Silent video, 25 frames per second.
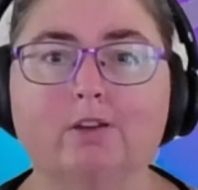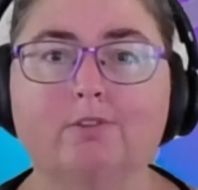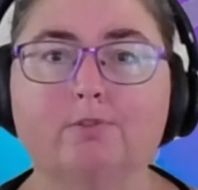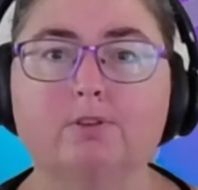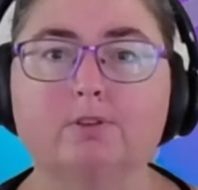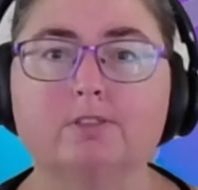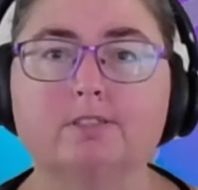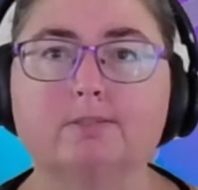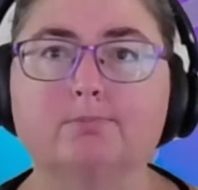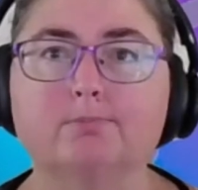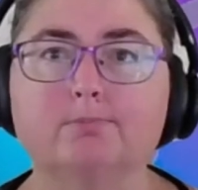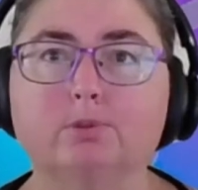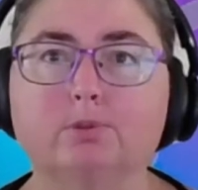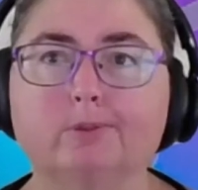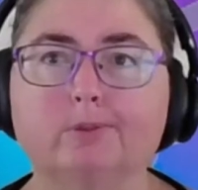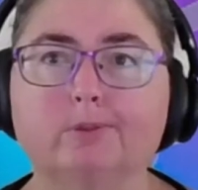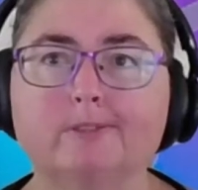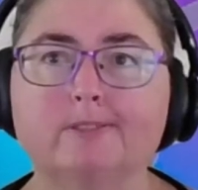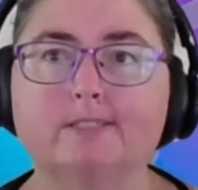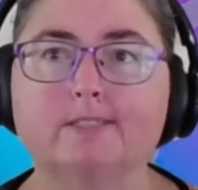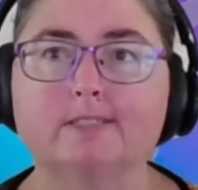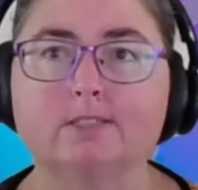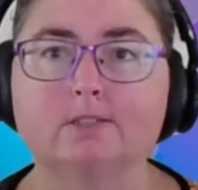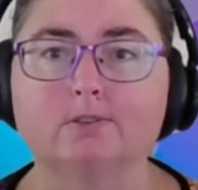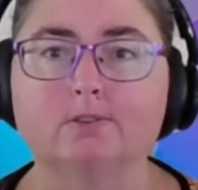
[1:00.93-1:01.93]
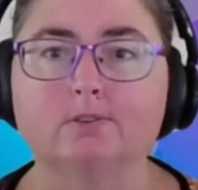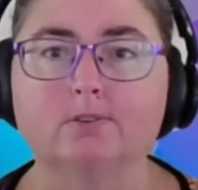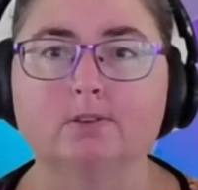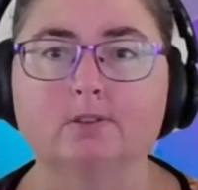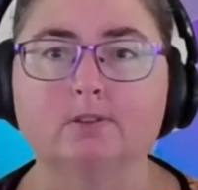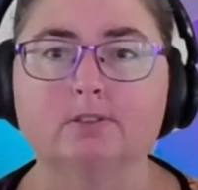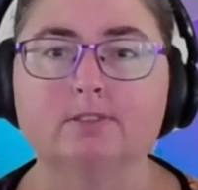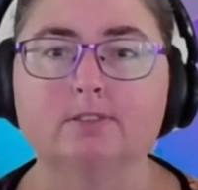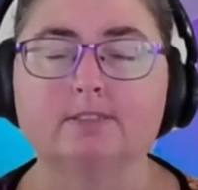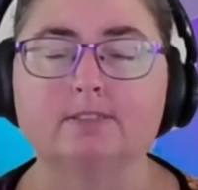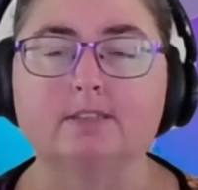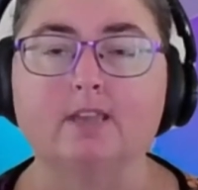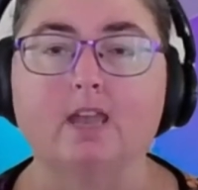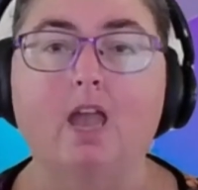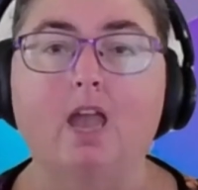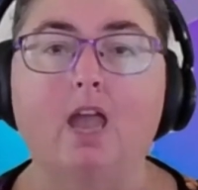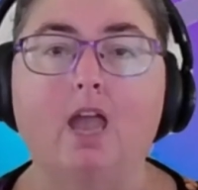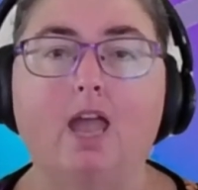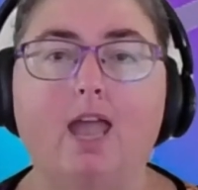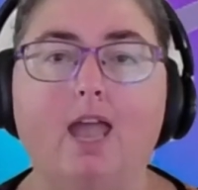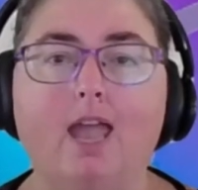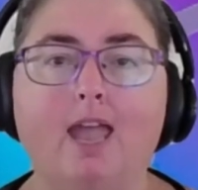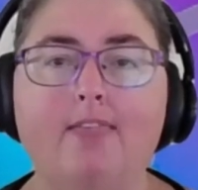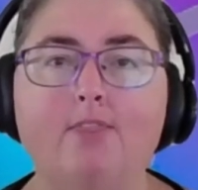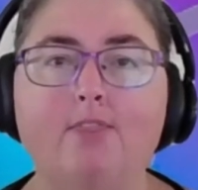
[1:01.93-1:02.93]
I've got some real concerns.
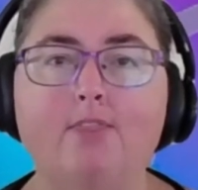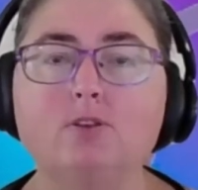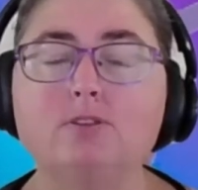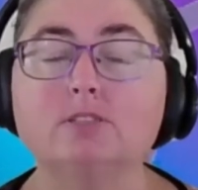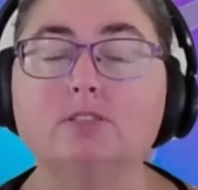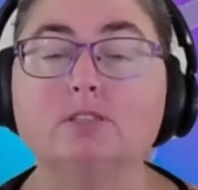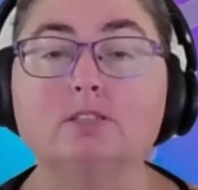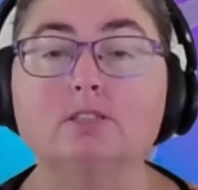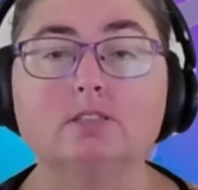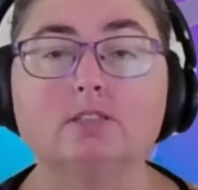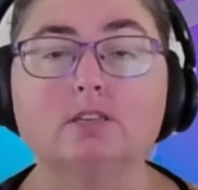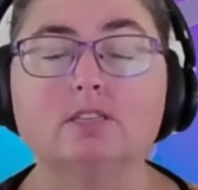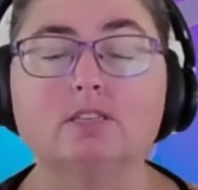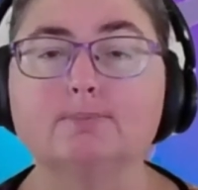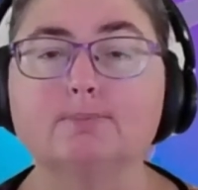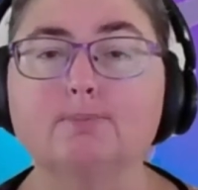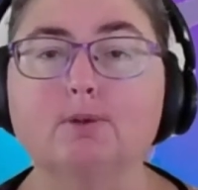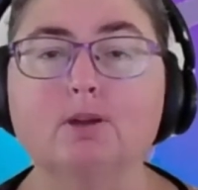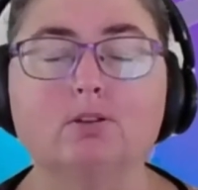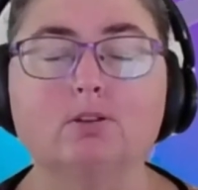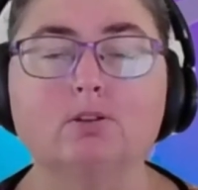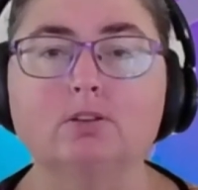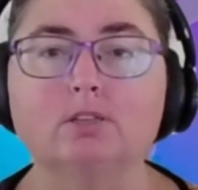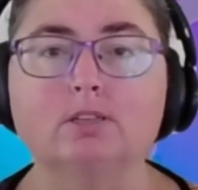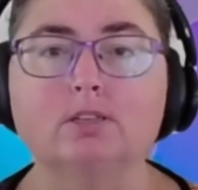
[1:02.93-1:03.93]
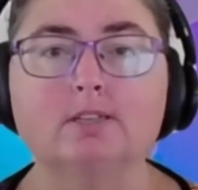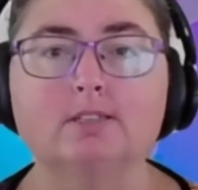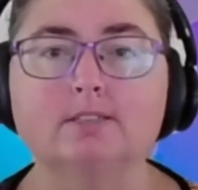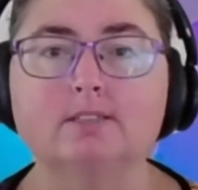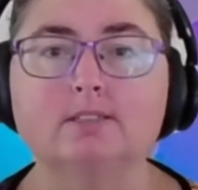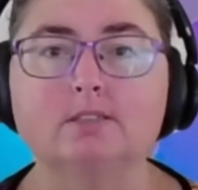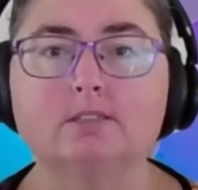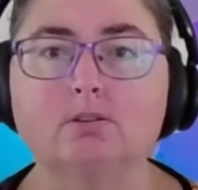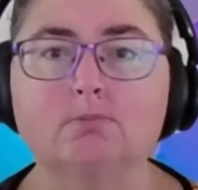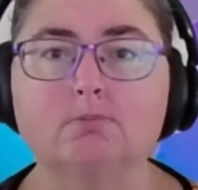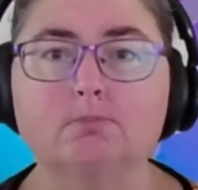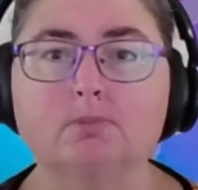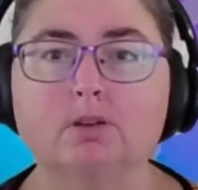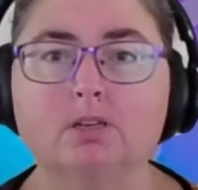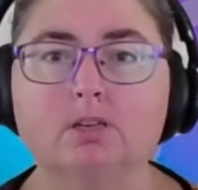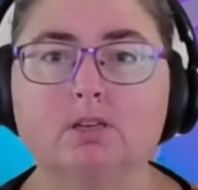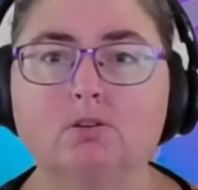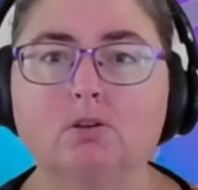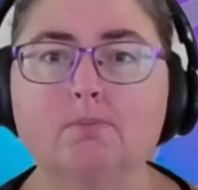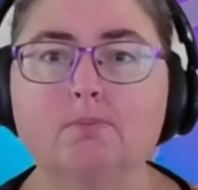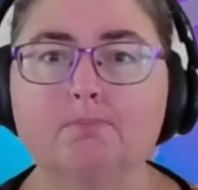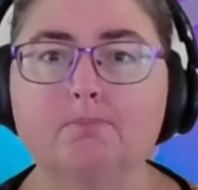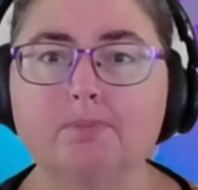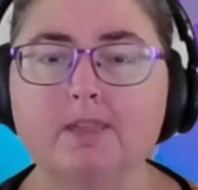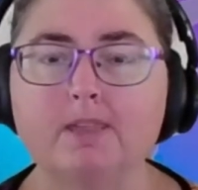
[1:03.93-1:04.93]
And those concerns might
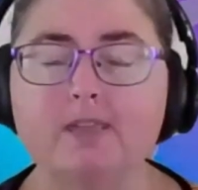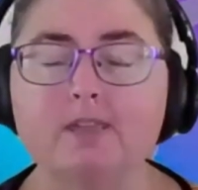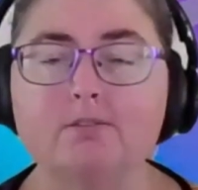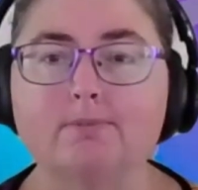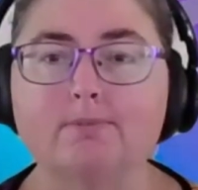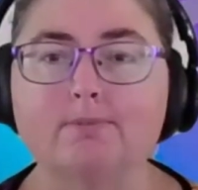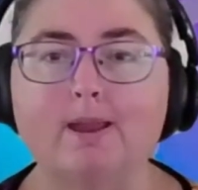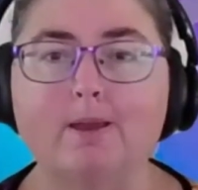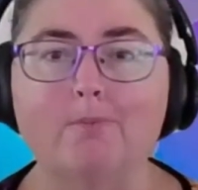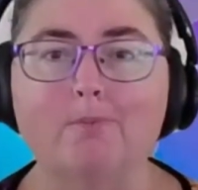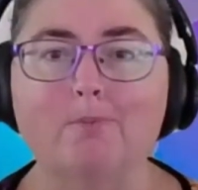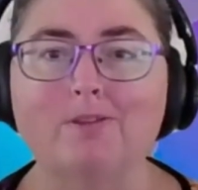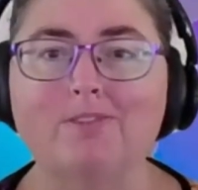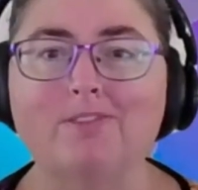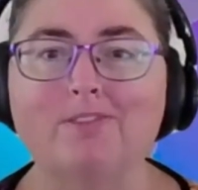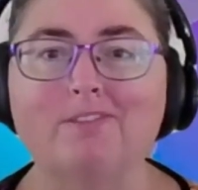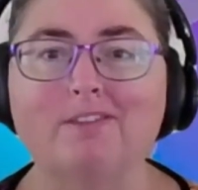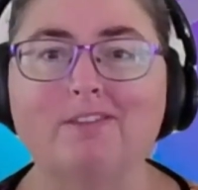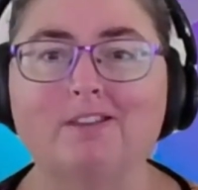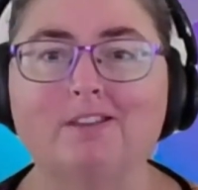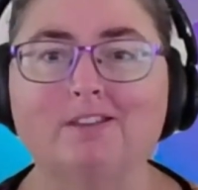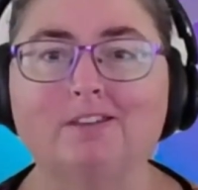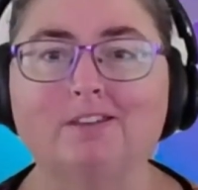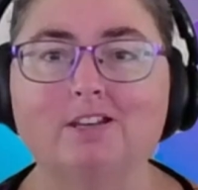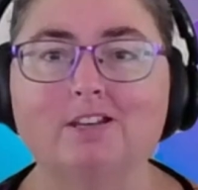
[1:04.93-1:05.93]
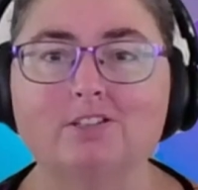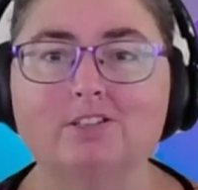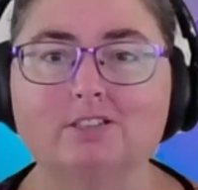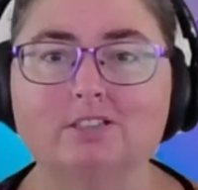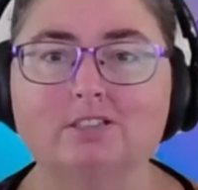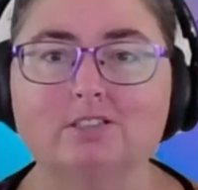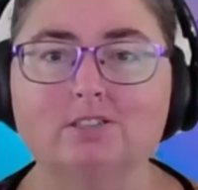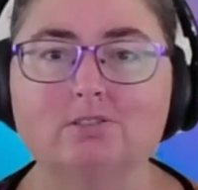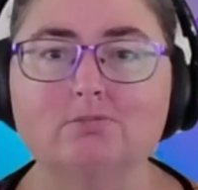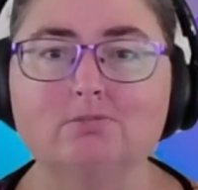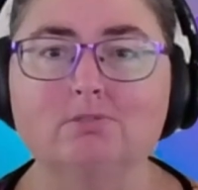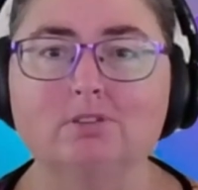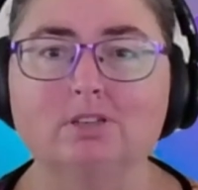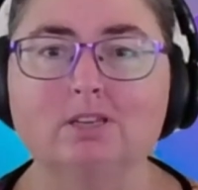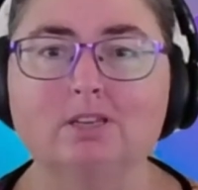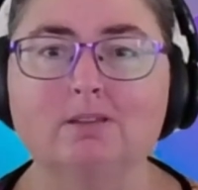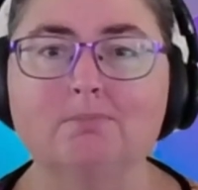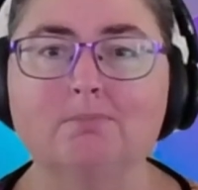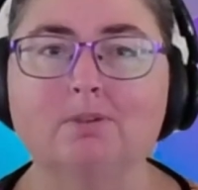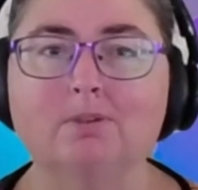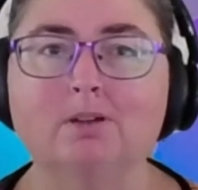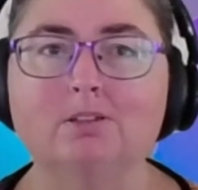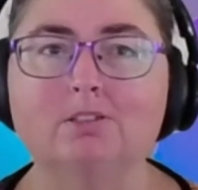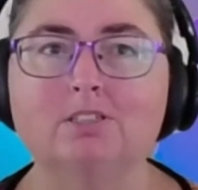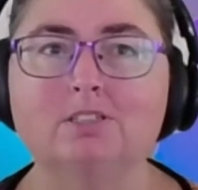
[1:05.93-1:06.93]
not be around whether they can actually do it.
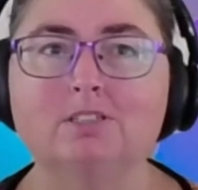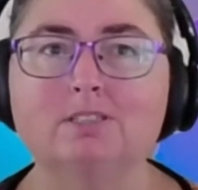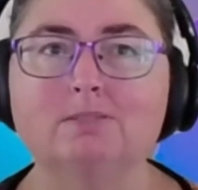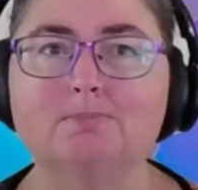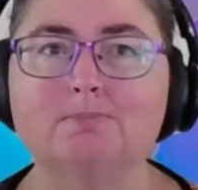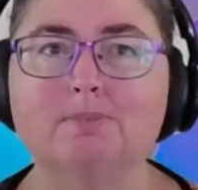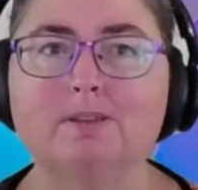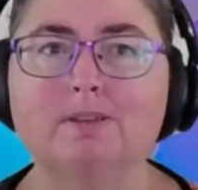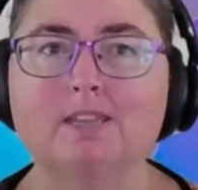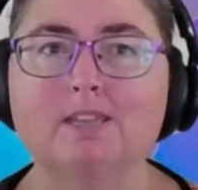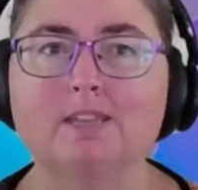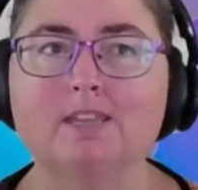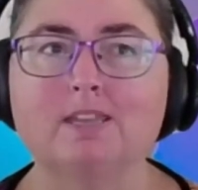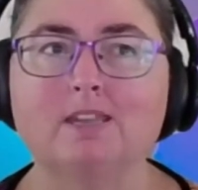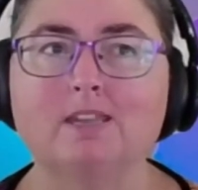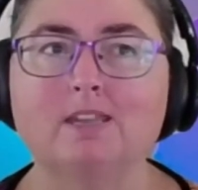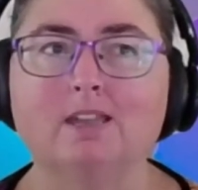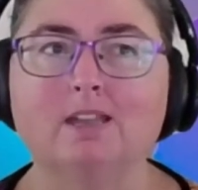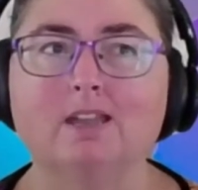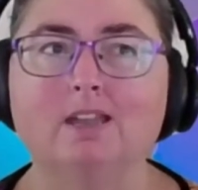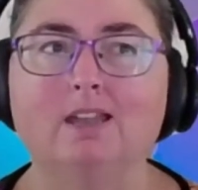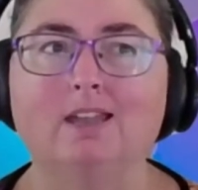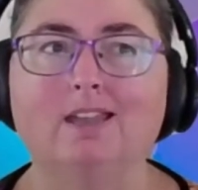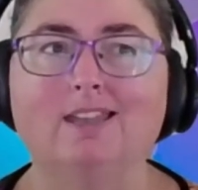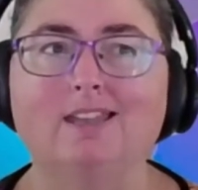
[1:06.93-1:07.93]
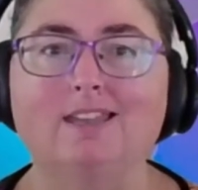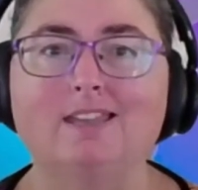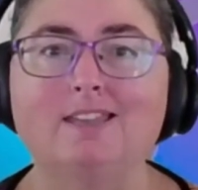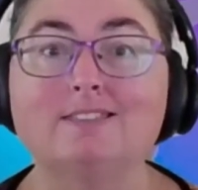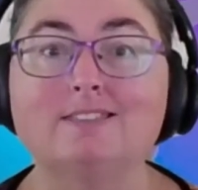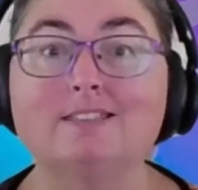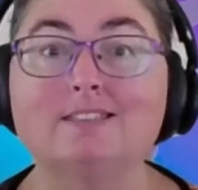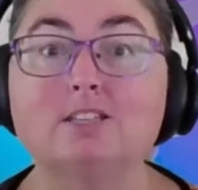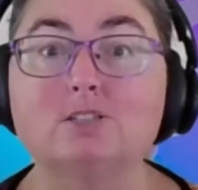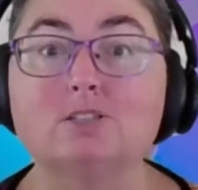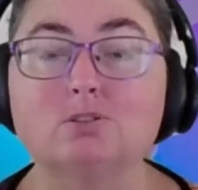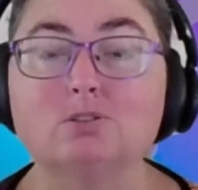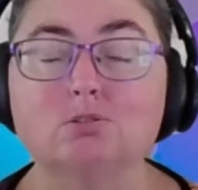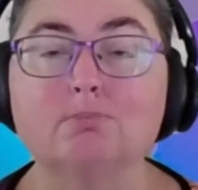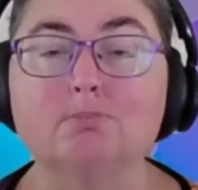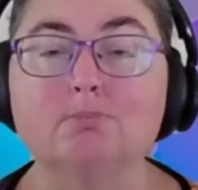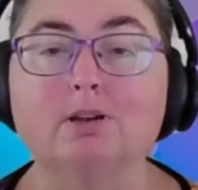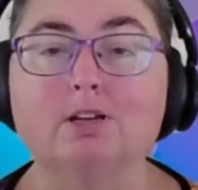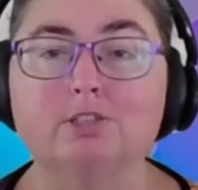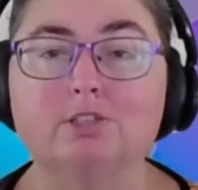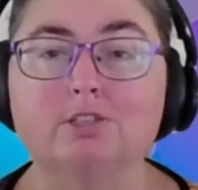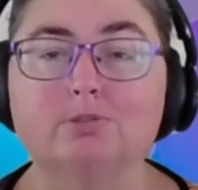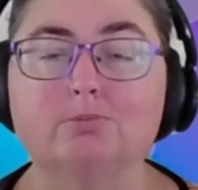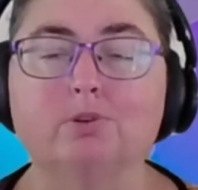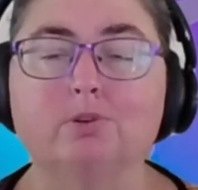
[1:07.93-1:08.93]
It might just be, is it too
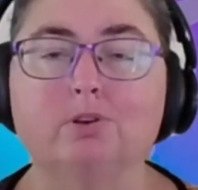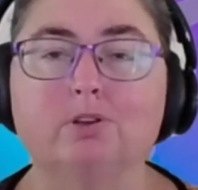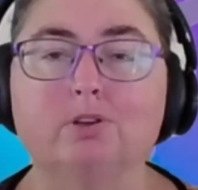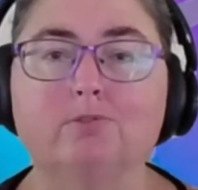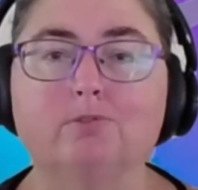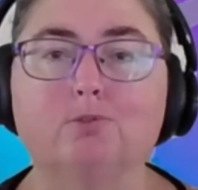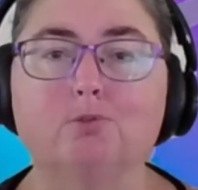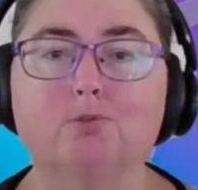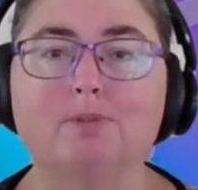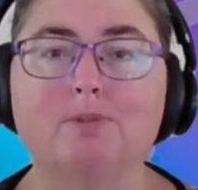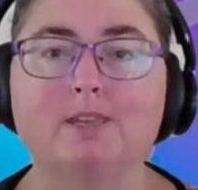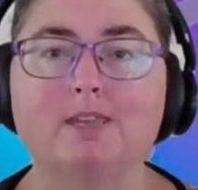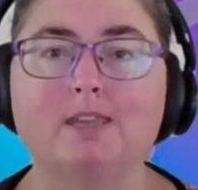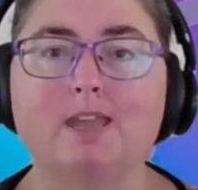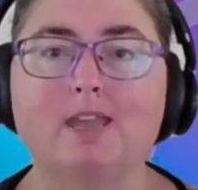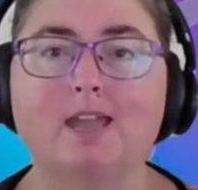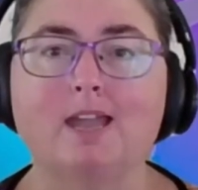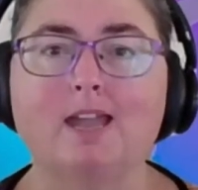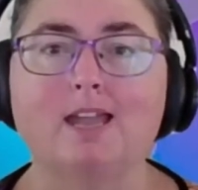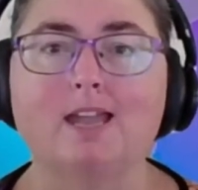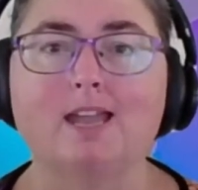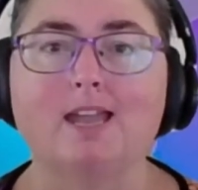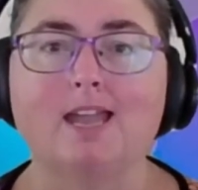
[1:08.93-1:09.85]
much work for me?